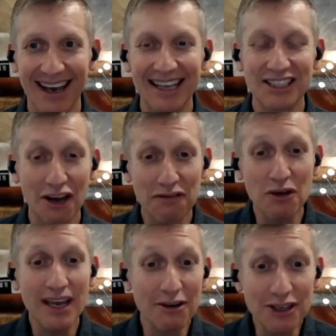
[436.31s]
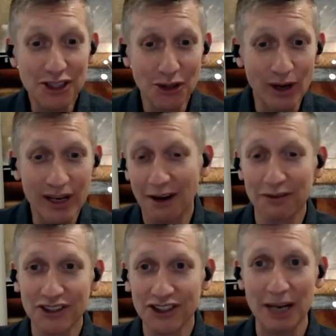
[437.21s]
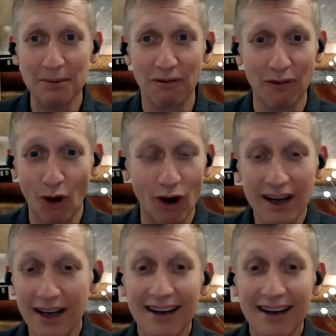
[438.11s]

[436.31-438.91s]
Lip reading: And so if you hear a story that I've shared before,